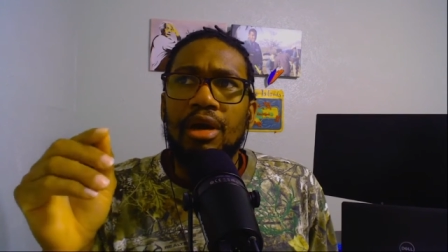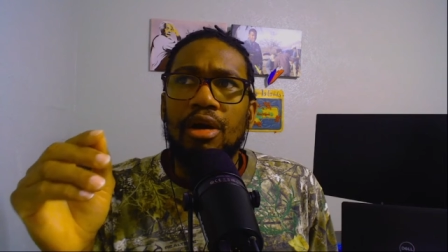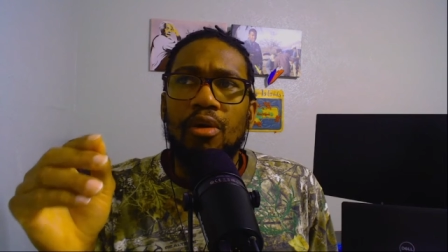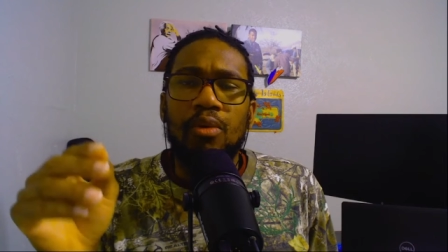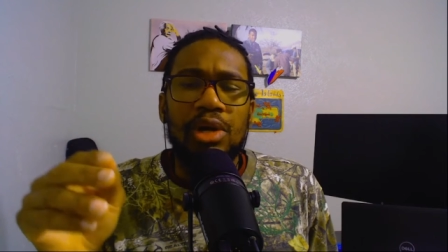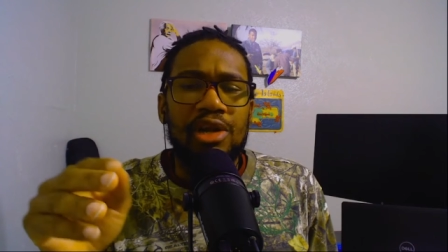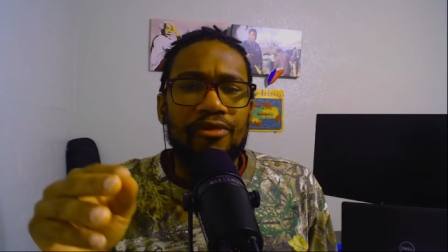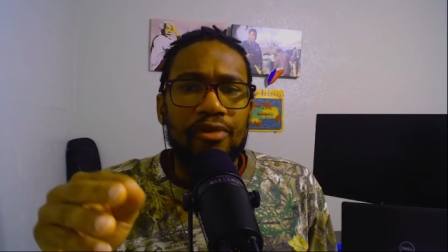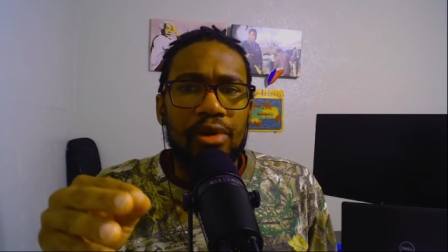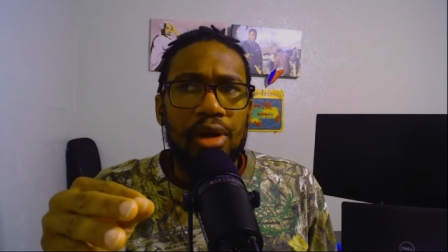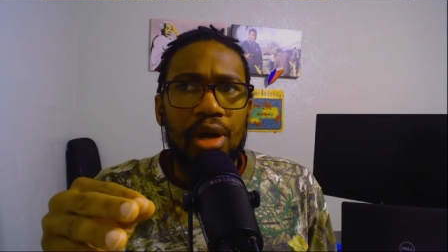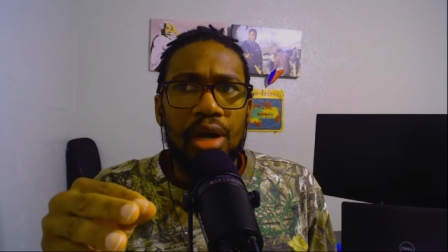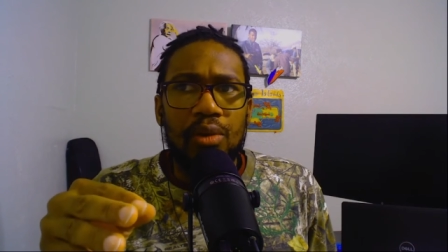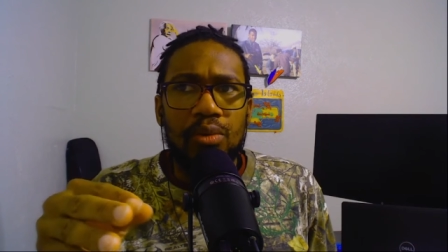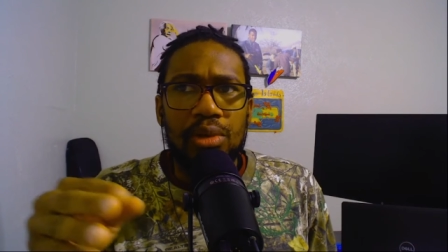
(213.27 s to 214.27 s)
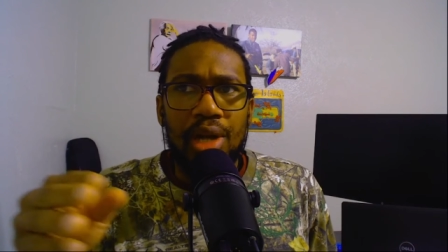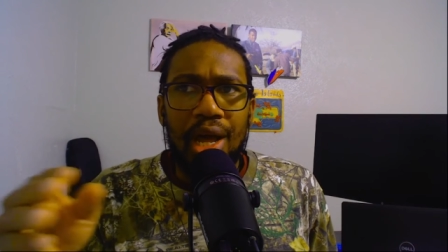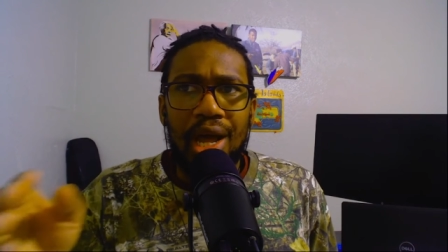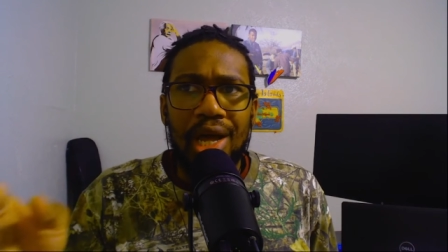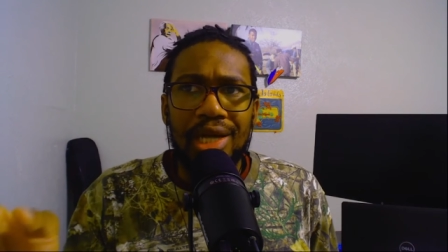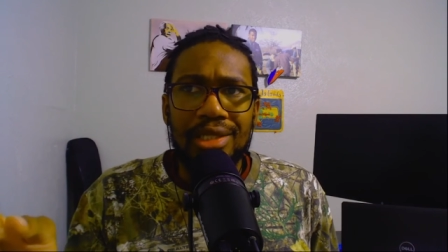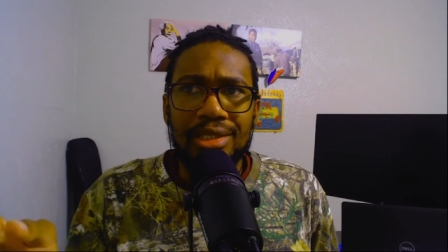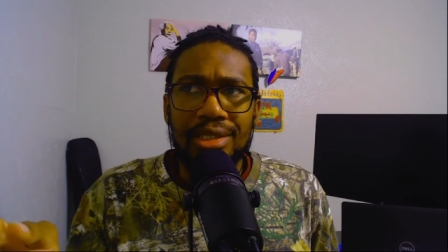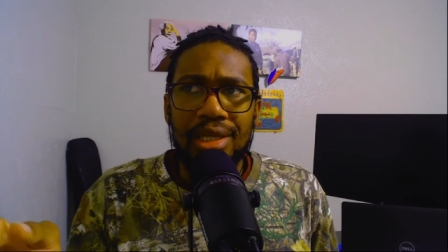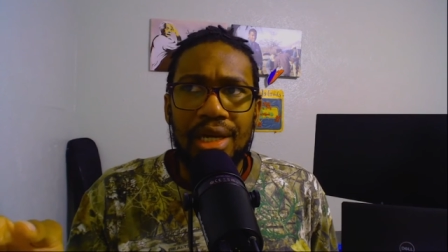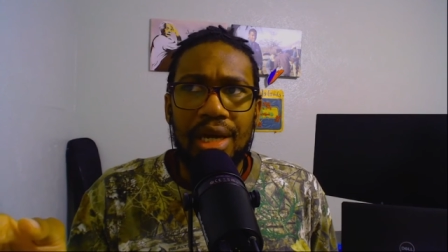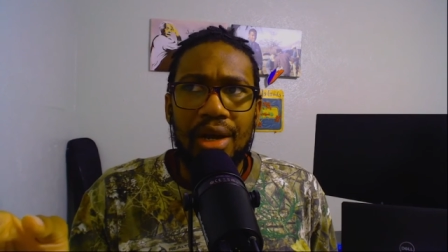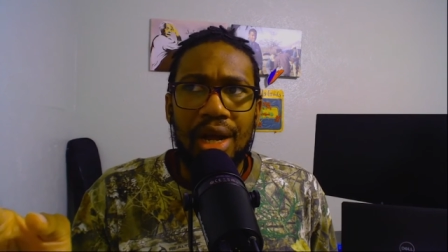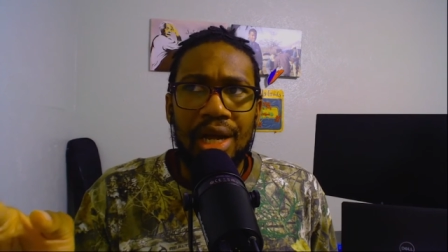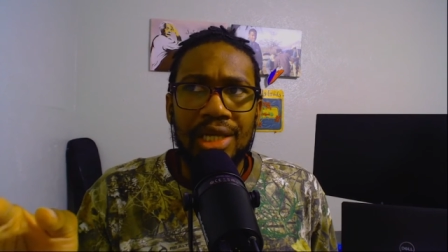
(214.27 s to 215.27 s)
Whenever God would ask
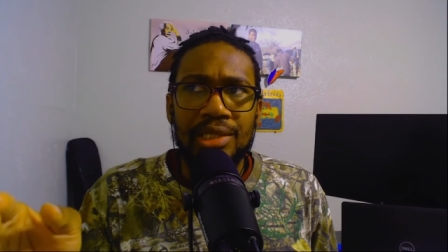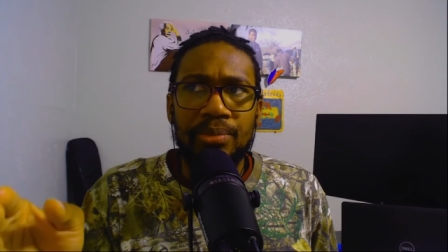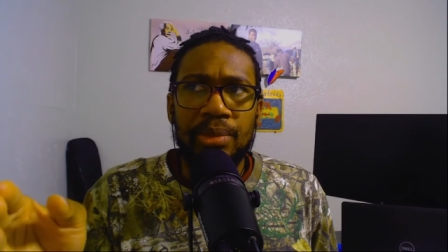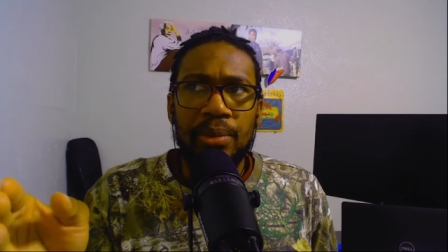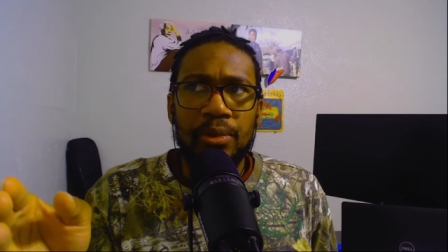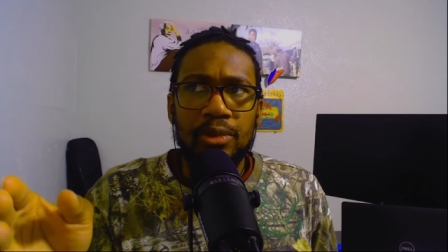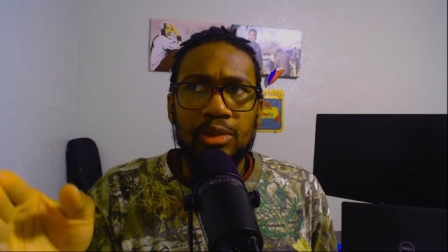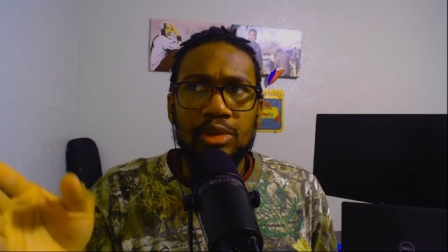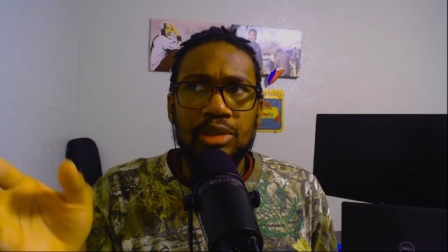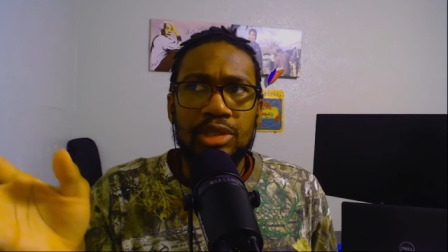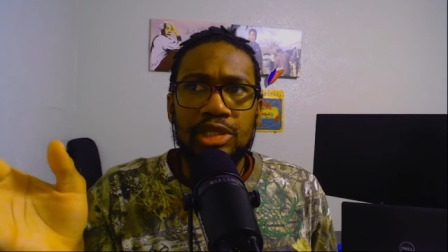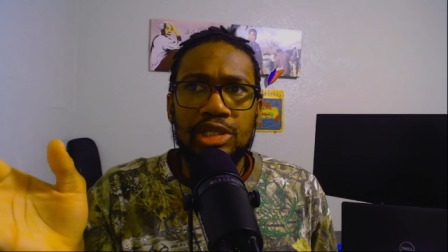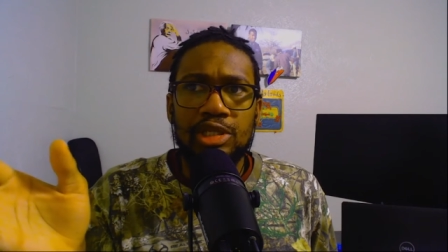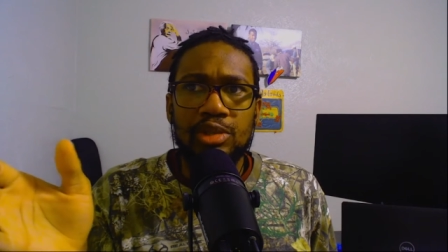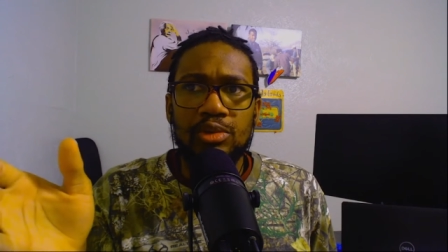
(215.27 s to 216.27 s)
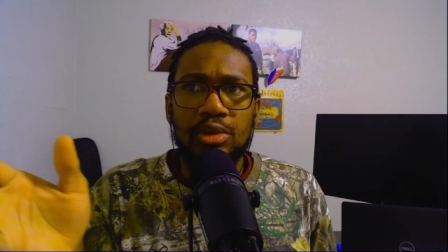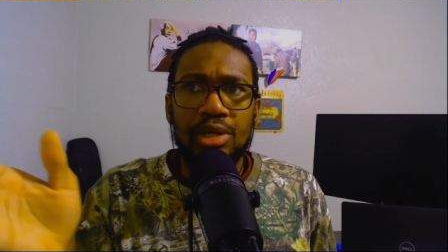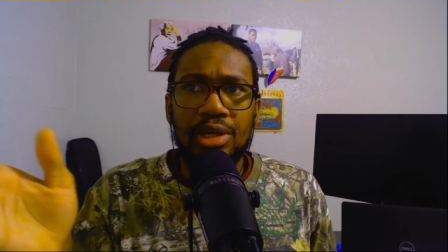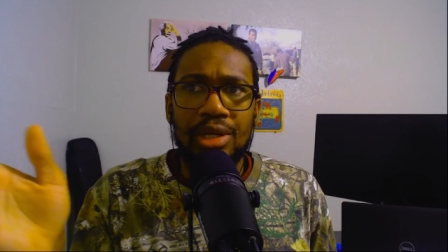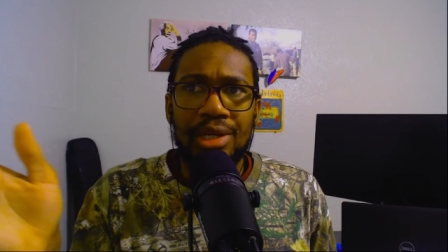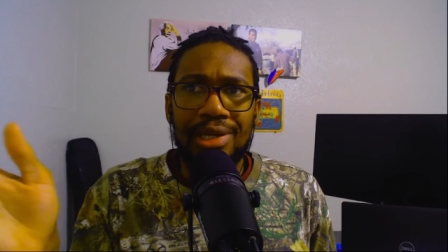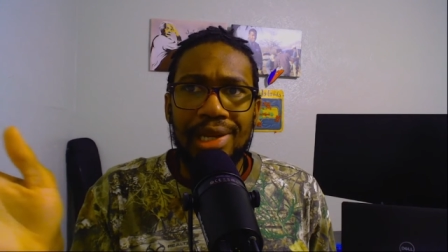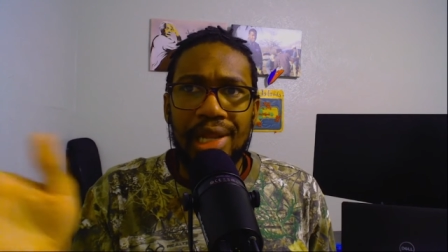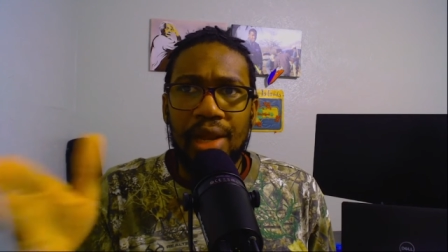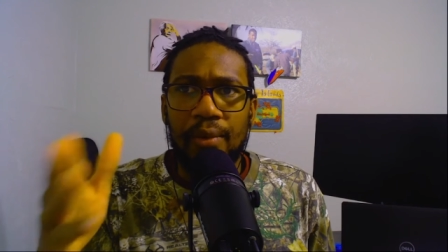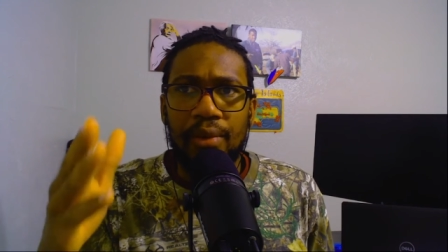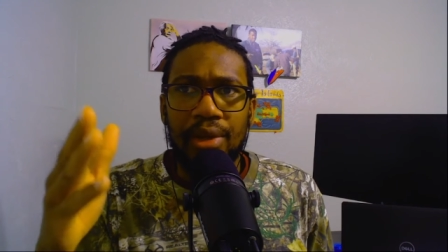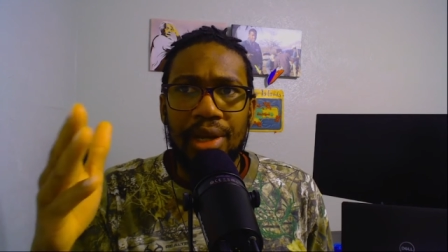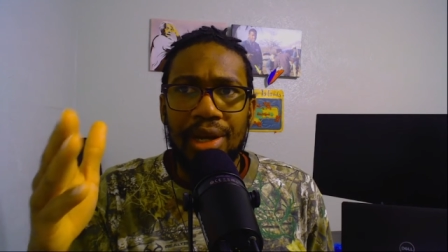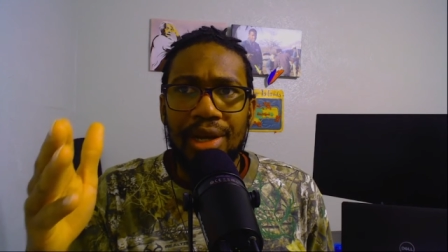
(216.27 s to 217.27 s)
ask people to destroy an
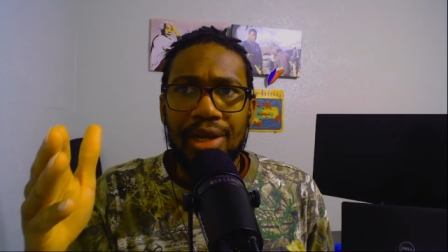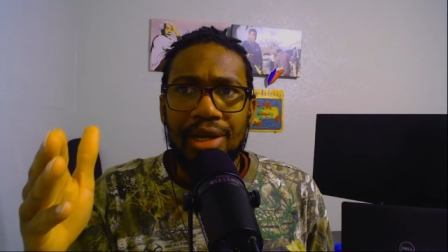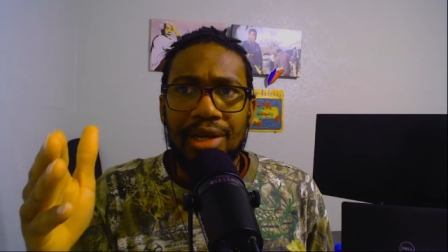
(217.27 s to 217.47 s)
area,